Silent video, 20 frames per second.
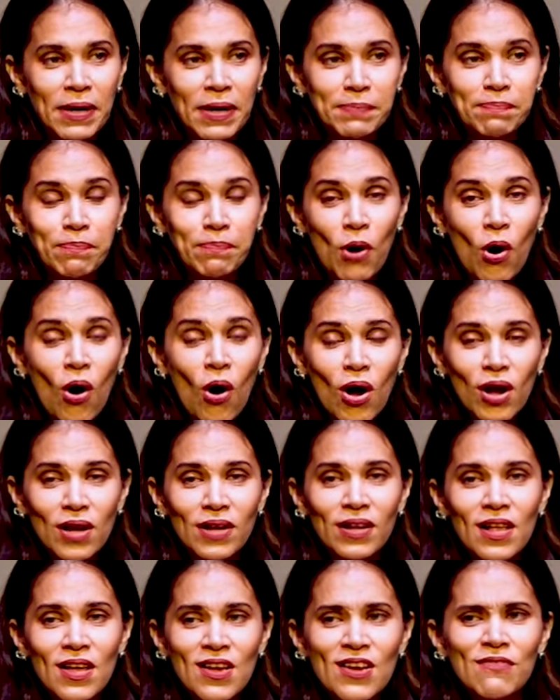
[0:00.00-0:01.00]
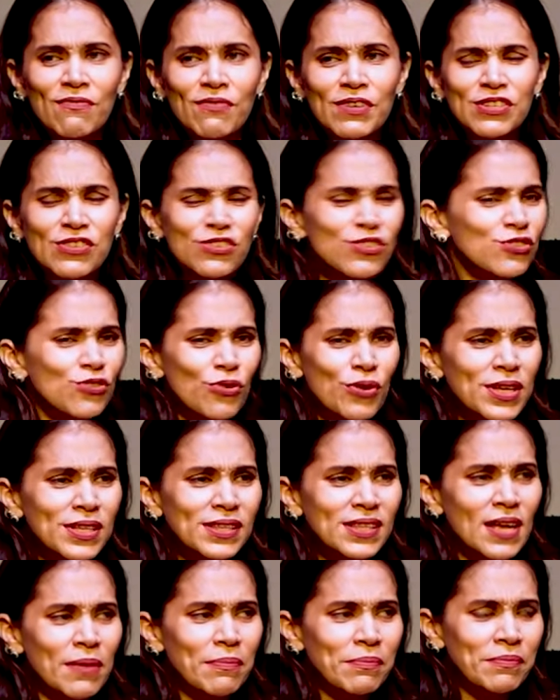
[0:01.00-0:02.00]
But Paul was
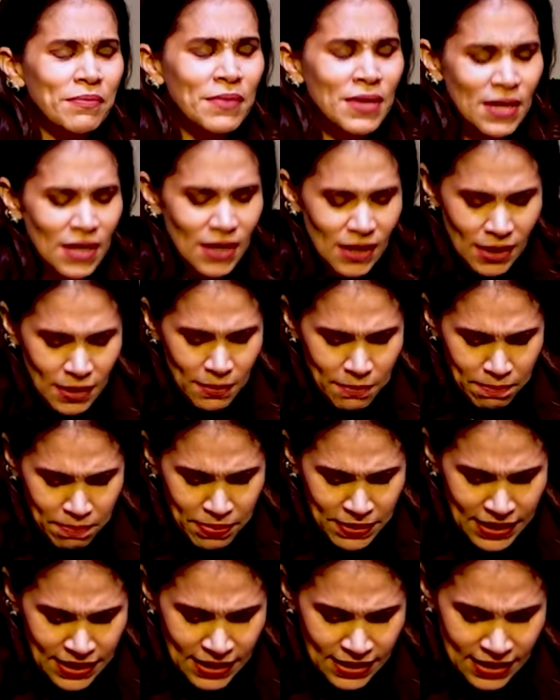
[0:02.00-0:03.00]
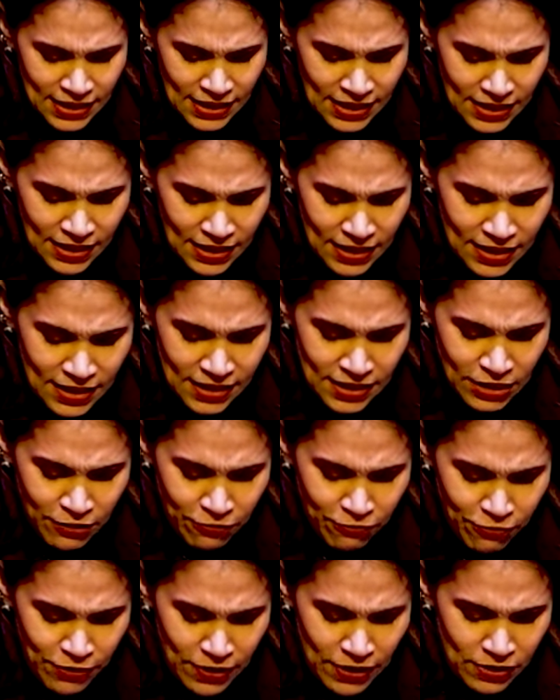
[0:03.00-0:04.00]
showing them a completely
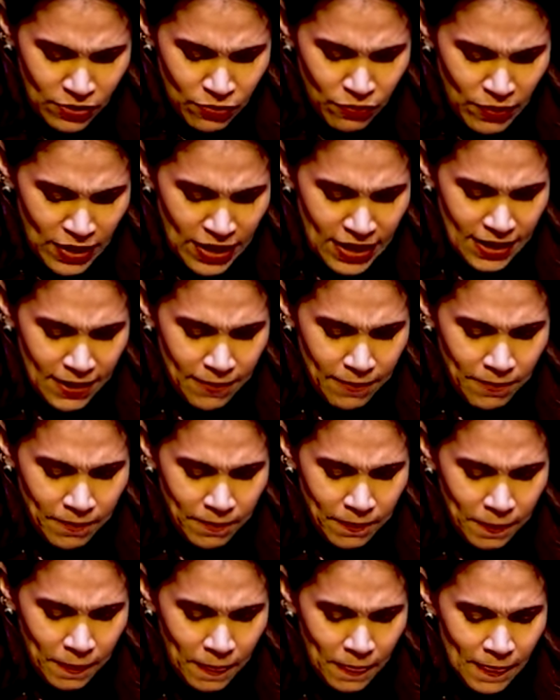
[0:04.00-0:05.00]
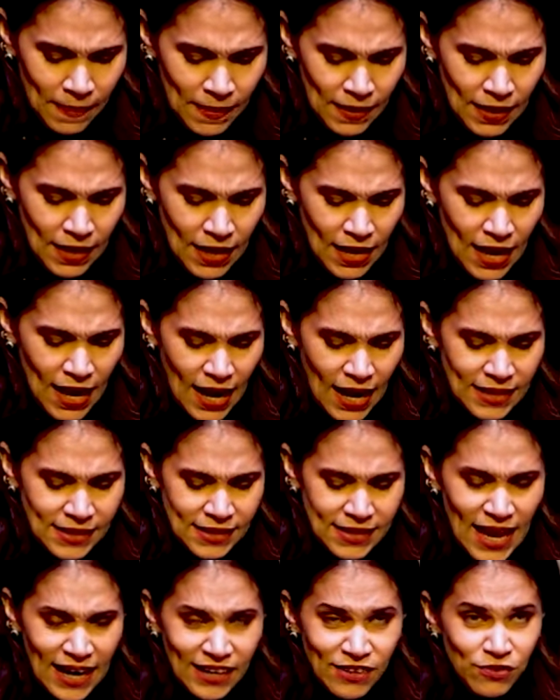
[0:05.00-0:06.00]
different way.
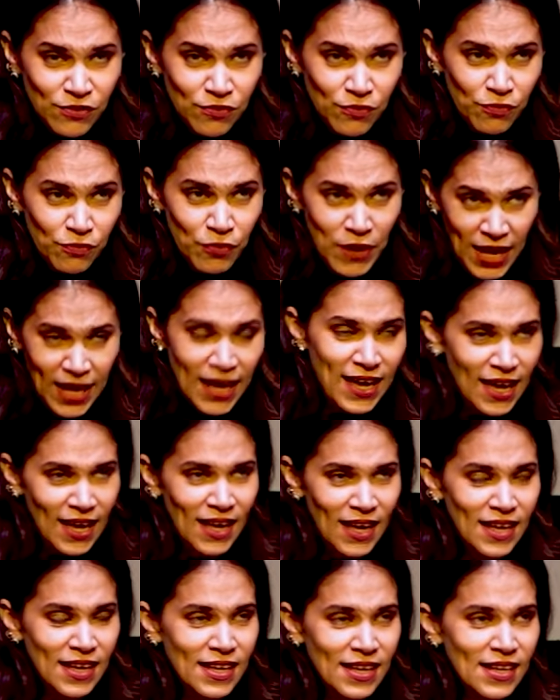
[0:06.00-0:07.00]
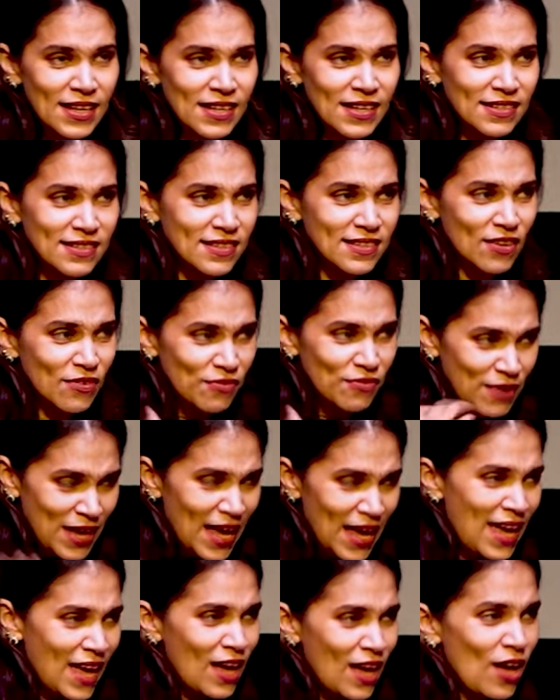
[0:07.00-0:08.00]
And that way is the
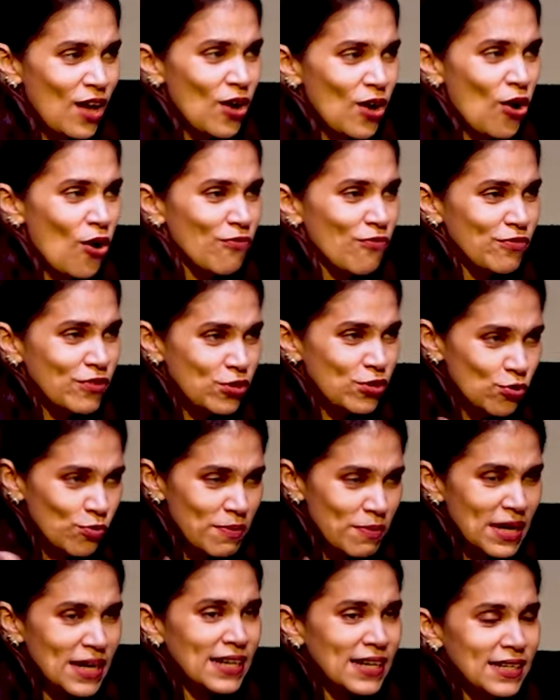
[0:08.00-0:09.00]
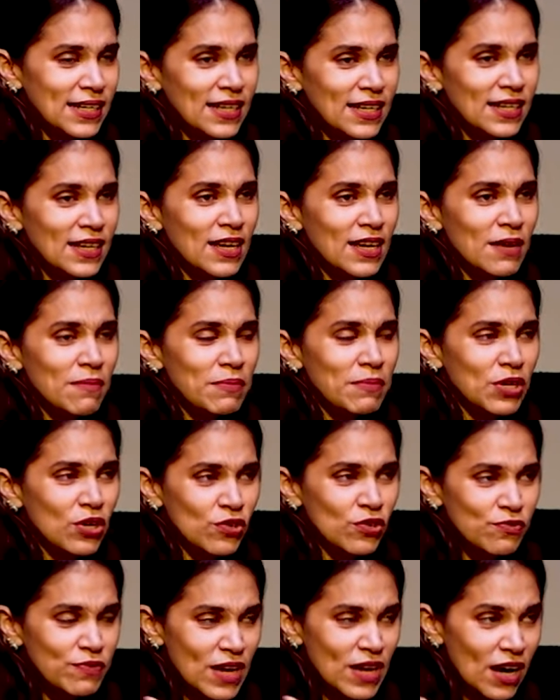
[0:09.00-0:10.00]
way of humility,
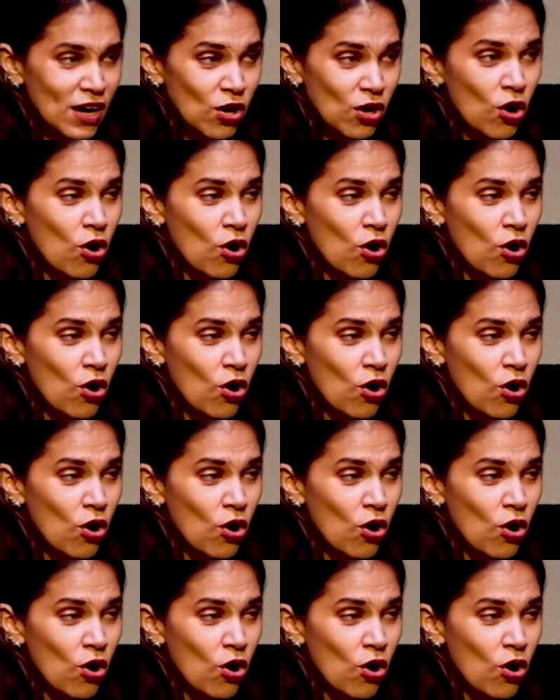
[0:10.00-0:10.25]
because we are